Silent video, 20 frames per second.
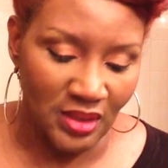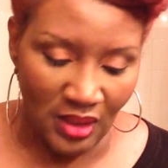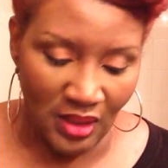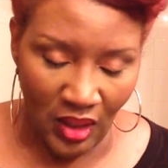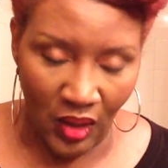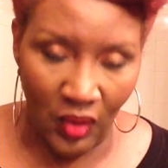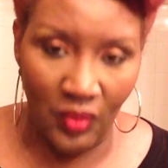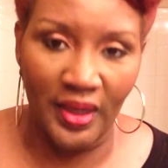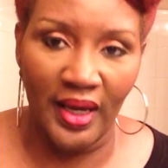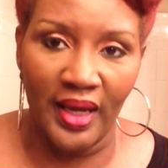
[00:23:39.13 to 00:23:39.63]

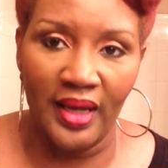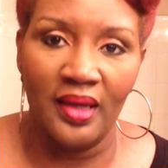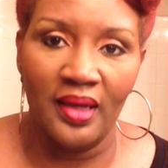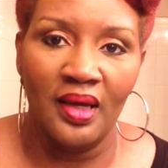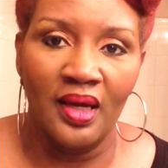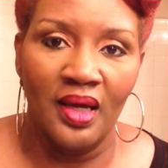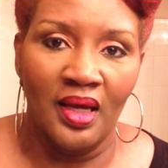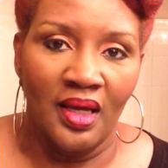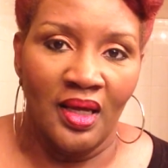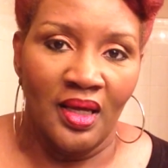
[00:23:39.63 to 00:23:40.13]
Okay,
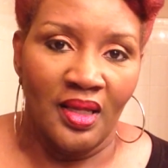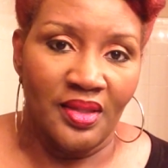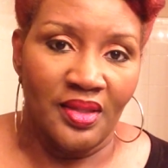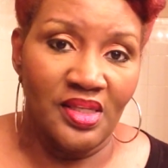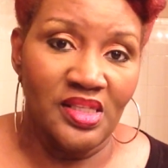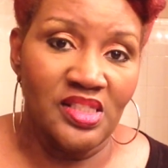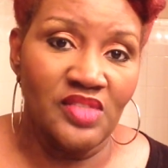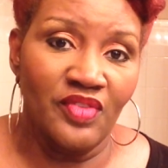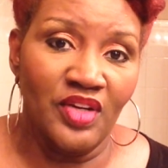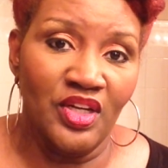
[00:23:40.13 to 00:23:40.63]

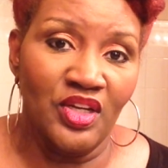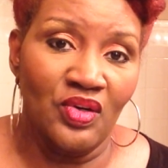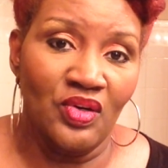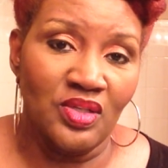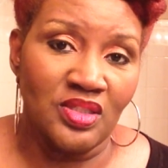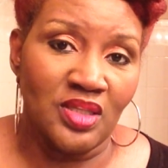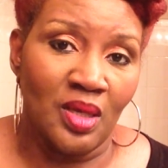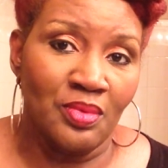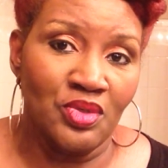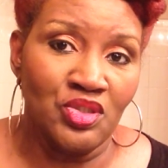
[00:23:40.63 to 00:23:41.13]
this video is
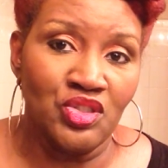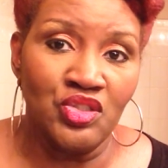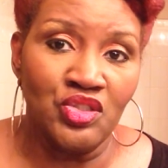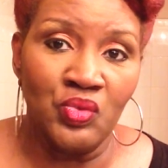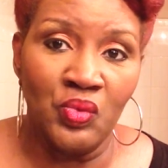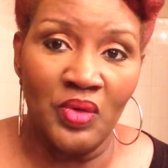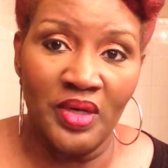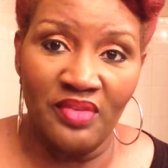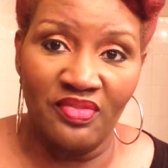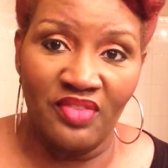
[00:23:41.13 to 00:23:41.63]
almost
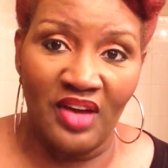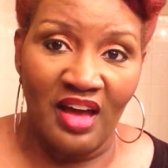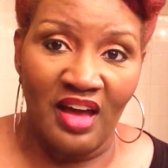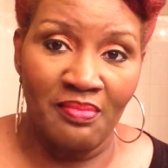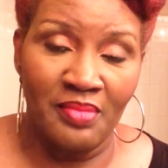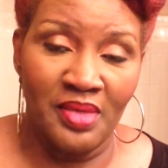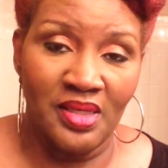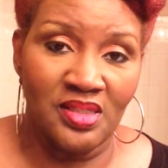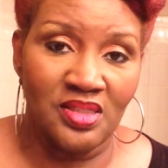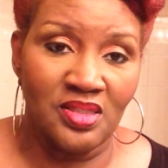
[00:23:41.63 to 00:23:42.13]
25
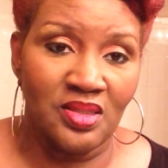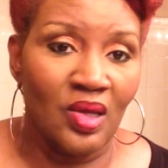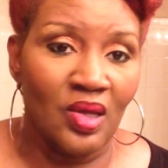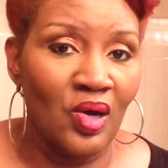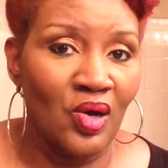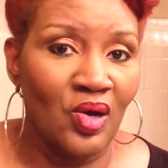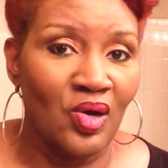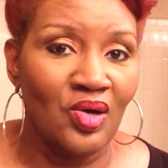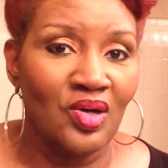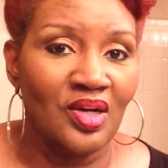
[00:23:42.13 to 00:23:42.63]
minutes
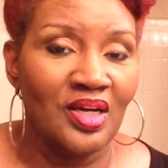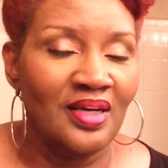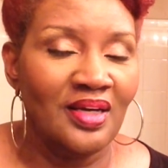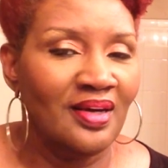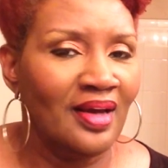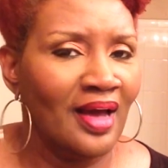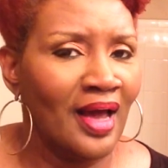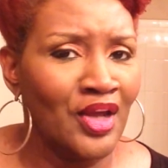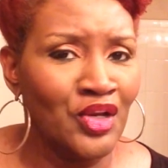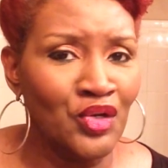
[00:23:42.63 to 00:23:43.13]
long.
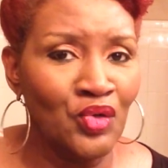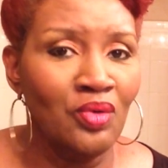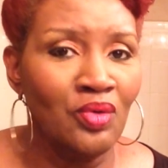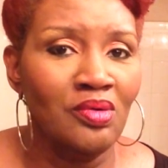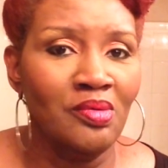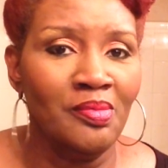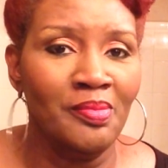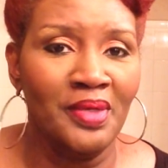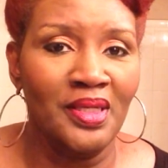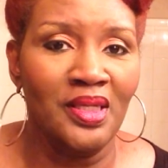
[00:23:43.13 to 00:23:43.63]
I knew it
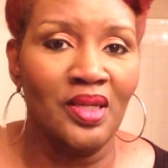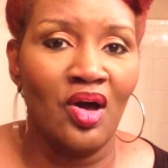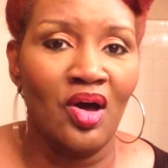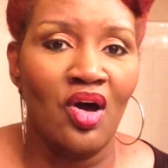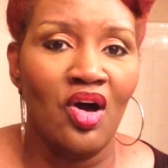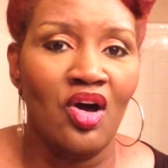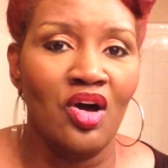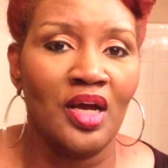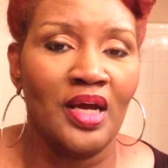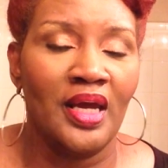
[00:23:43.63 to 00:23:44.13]
would be
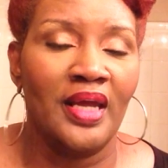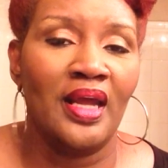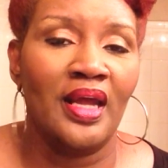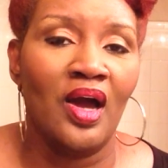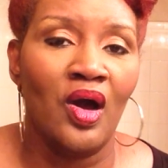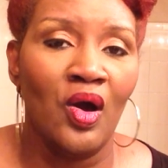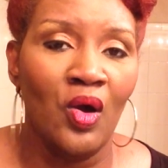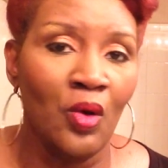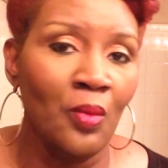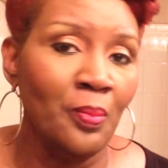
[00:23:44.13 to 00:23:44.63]
long, and I
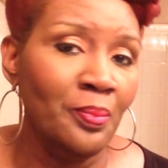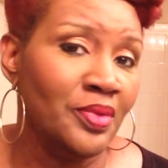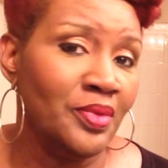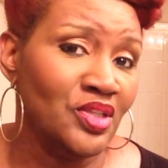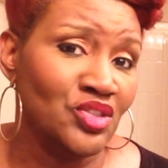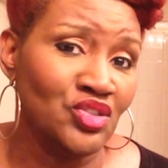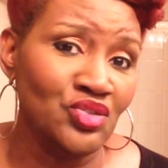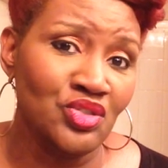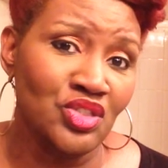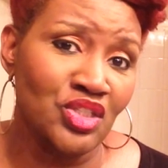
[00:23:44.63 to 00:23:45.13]
hope
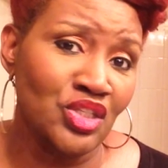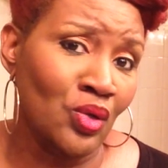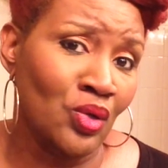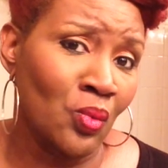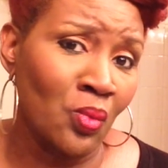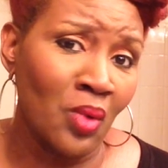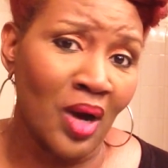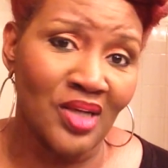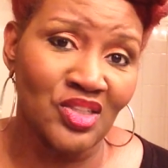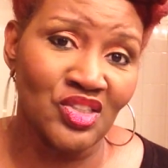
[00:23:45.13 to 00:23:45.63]
that you still
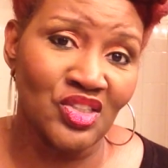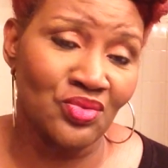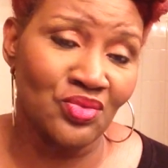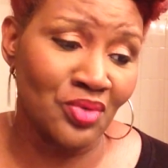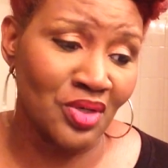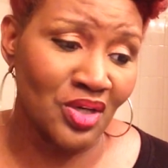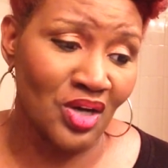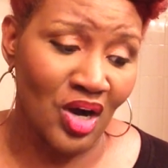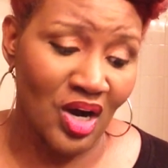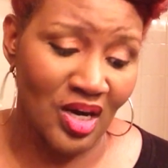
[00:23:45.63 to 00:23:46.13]
watch it
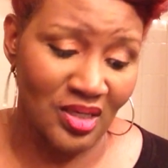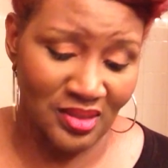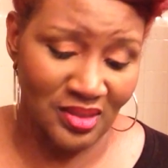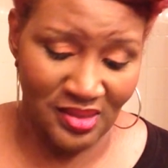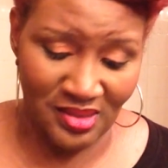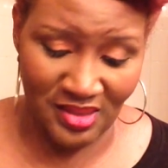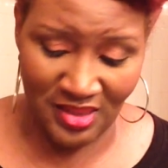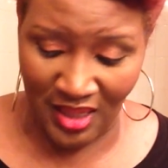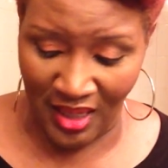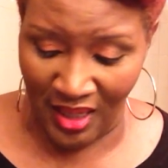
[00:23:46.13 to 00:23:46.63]

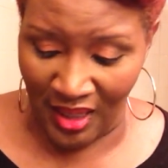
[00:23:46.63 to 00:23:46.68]
regardless.